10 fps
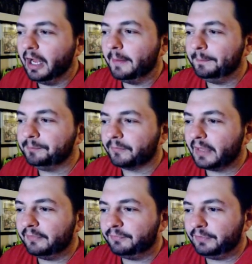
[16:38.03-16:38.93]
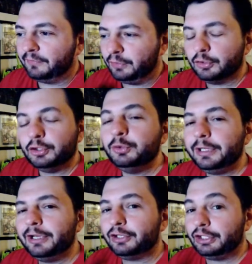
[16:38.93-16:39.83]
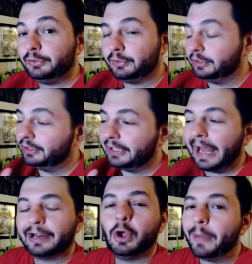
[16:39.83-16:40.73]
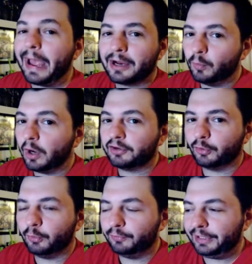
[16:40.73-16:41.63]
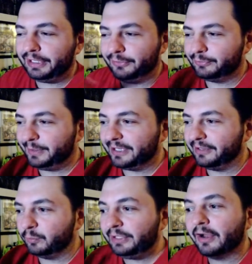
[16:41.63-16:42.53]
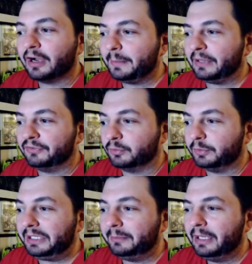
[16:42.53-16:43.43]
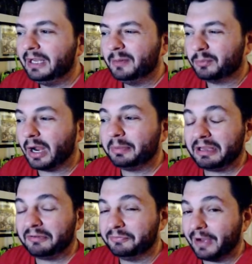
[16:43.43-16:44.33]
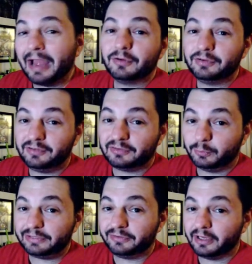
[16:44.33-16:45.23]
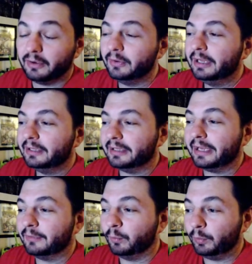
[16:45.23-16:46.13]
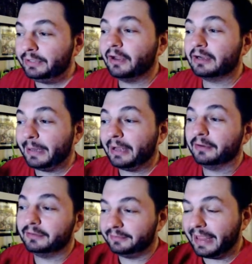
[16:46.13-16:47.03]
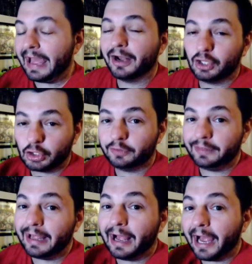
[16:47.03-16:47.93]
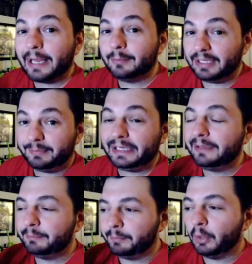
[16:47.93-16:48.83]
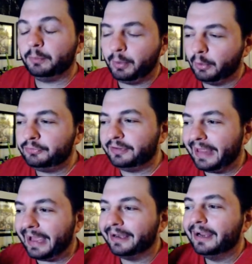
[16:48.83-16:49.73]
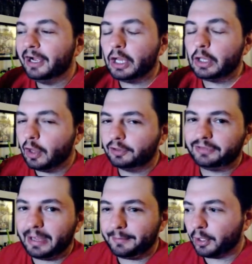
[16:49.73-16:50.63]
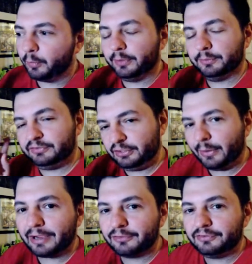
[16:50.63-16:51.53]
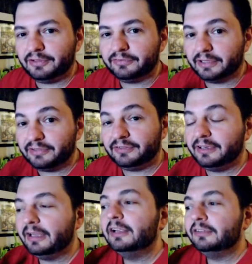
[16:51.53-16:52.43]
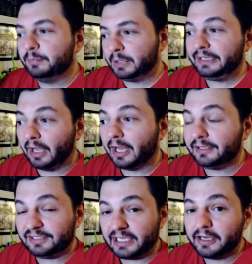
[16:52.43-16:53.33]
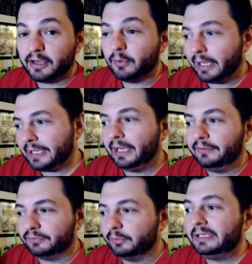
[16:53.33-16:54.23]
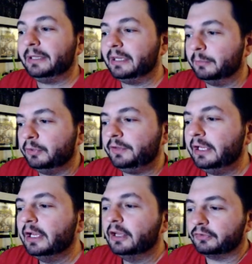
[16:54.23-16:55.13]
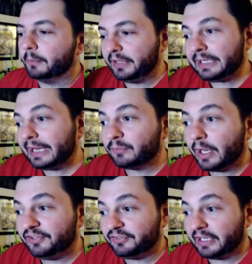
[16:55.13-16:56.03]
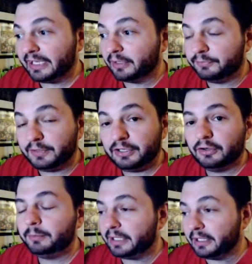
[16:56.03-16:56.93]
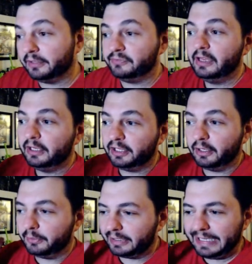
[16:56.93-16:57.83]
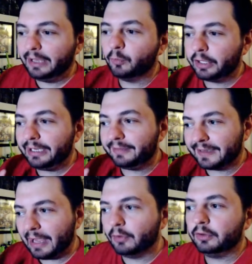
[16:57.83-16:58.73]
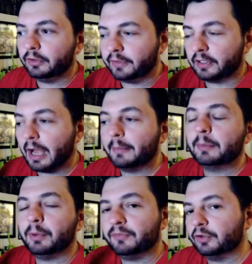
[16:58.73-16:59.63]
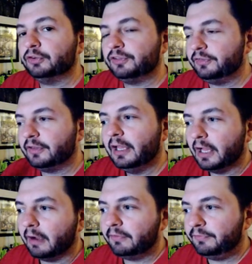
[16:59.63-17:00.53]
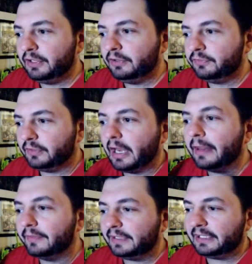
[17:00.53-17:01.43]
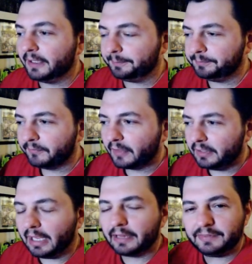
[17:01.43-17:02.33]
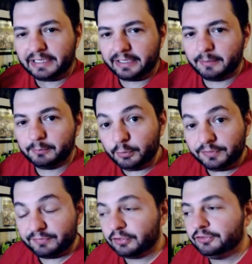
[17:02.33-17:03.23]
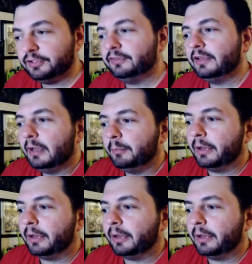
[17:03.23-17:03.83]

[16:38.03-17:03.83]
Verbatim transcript: Um, if if you're new here, you you got to go back and watch our old videos because we talked about Scream probably like five or six weeks ago. Like we talked about that. That IMDb posted that a long time ago, where there was two actresses listed to play Donna Diego, aka Scream, in the movie. So I'm thinking that's why she's going to get her figure because you know again we're getting the counter the comic book versions of the figures, not the um, not the uh, movie versions.